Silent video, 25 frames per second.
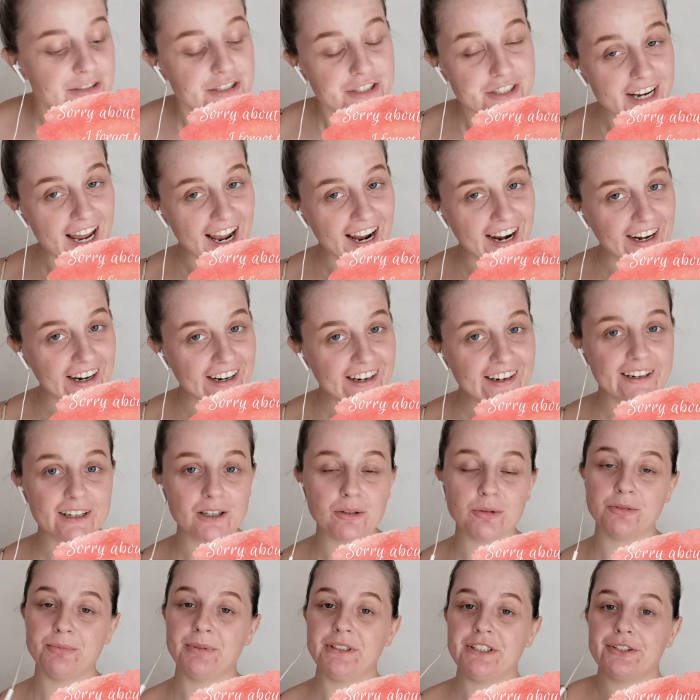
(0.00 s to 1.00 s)
Today
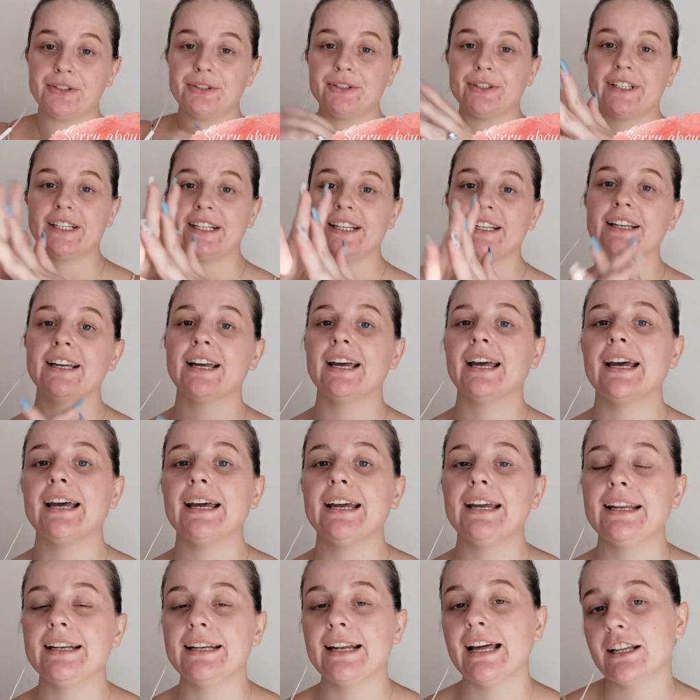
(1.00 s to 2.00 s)
I will be doing
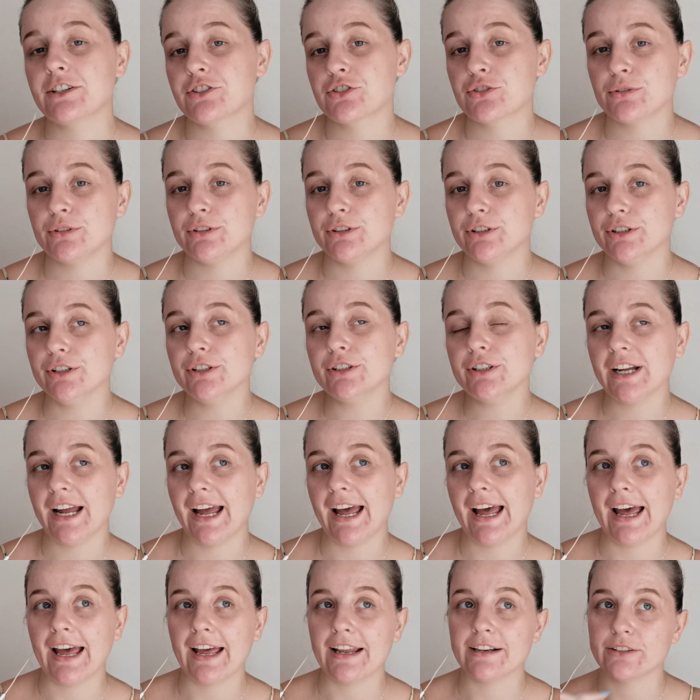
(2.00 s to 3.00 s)
a natural look
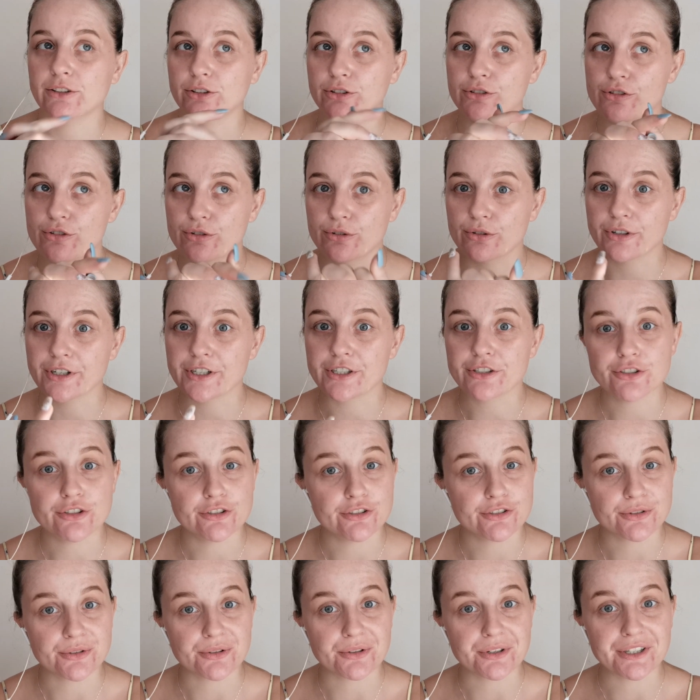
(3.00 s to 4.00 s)
and contouring
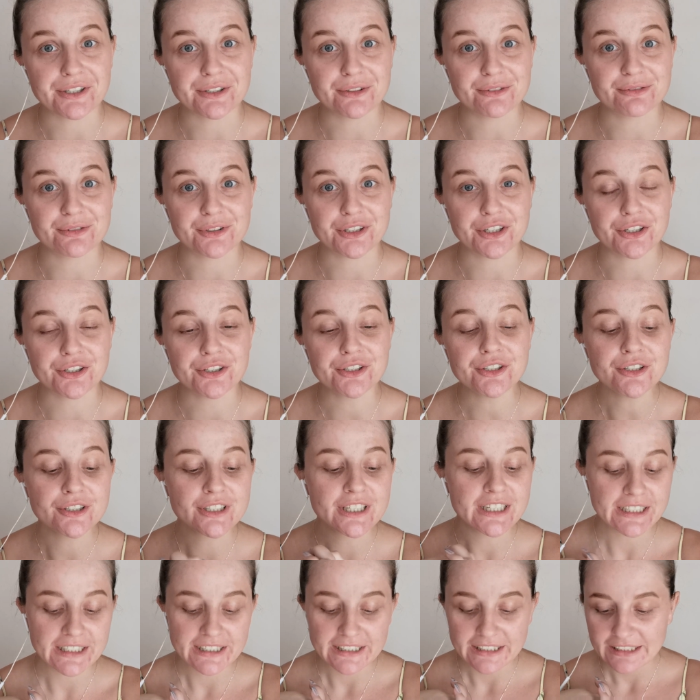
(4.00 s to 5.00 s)
tutorial for you.
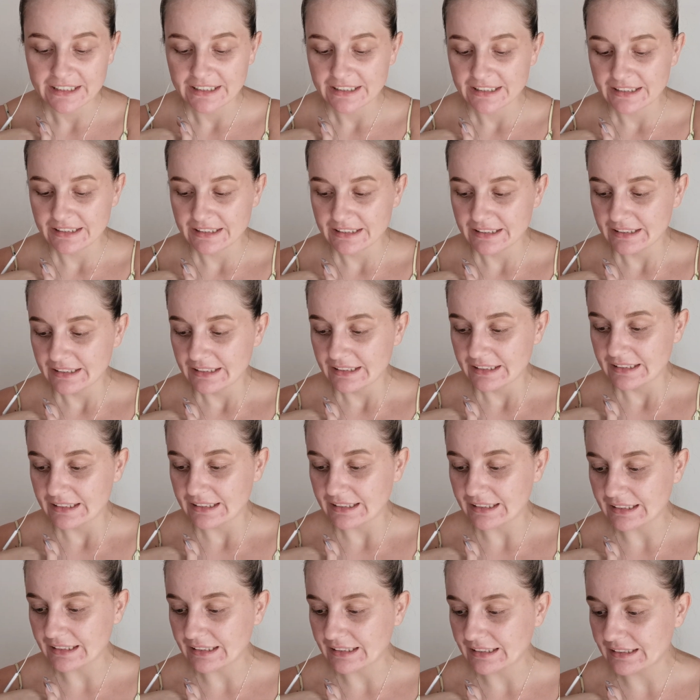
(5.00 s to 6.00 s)

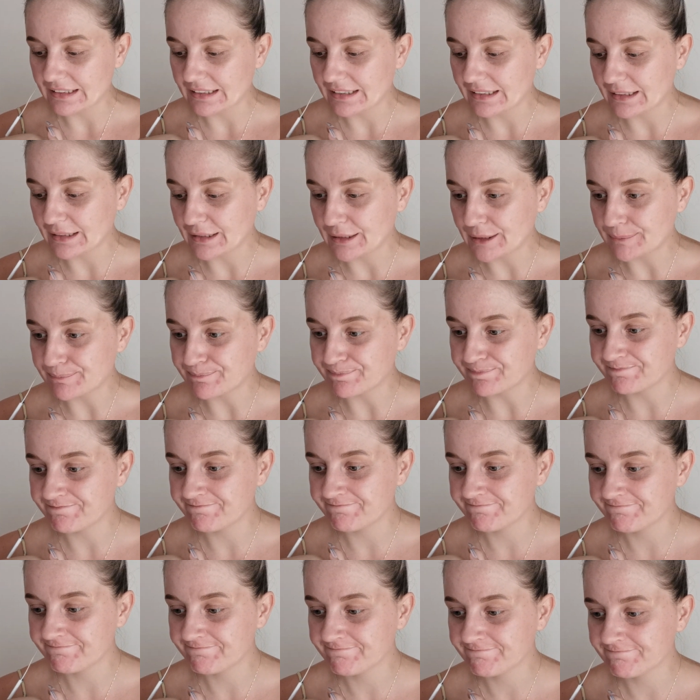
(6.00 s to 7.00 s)
And
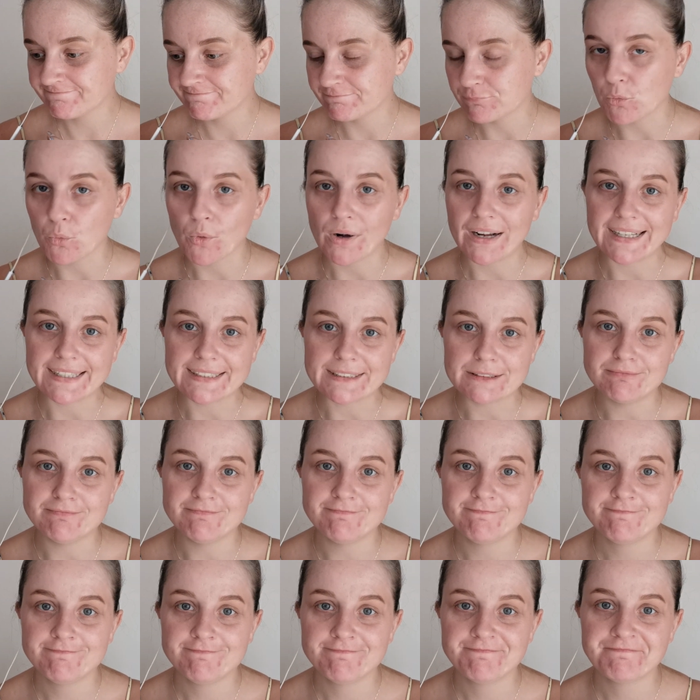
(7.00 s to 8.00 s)
well,
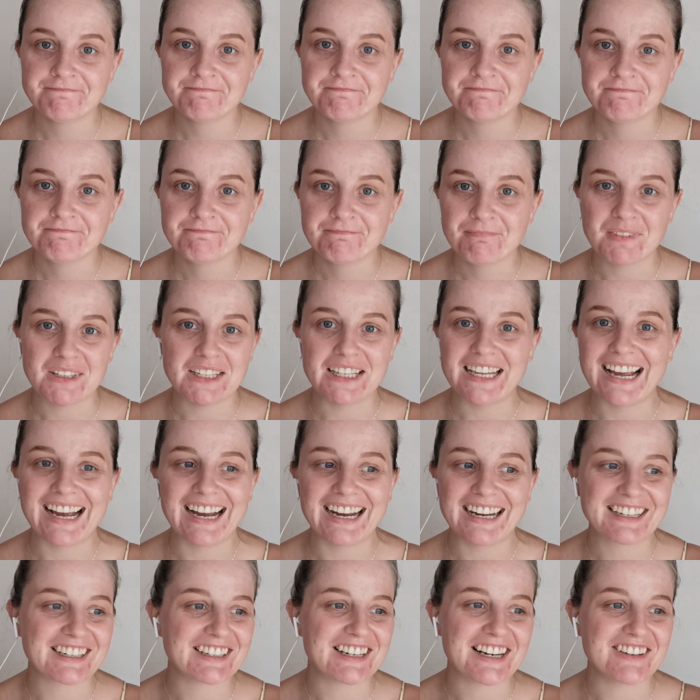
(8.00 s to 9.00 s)

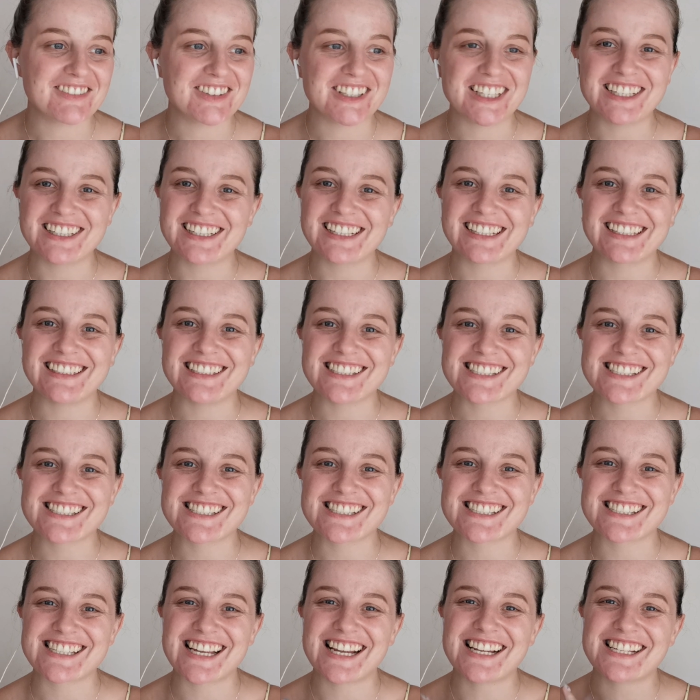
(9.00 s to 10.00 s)
yeah, I don't have anything else
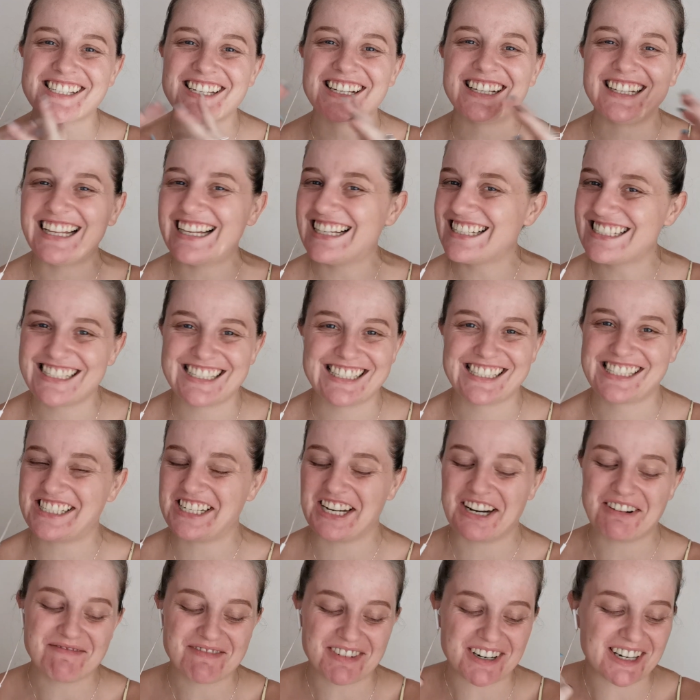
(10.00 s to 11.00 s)
to say, so let's just
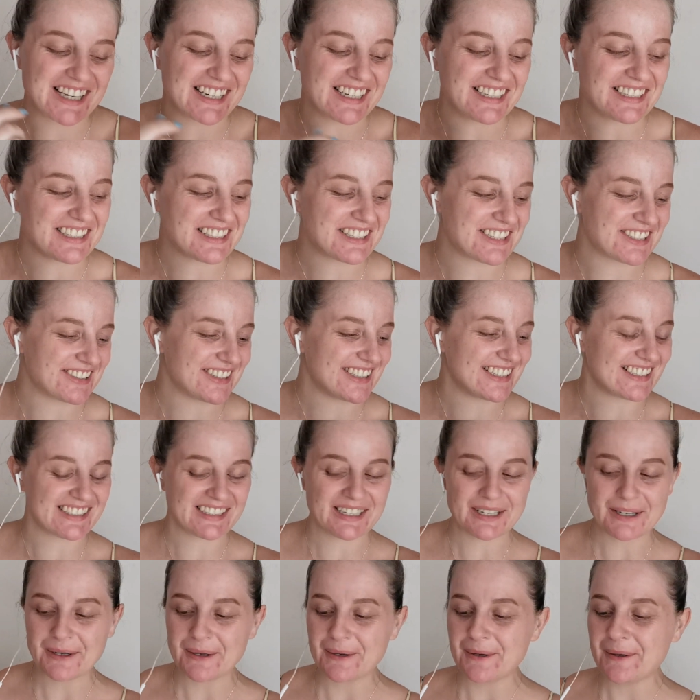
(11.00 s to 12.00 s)
jump right into
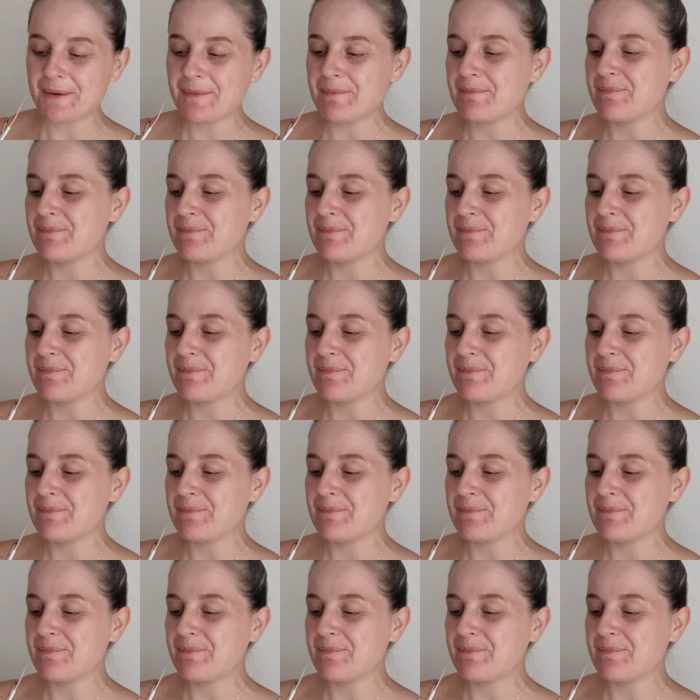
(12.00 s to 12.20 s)
it.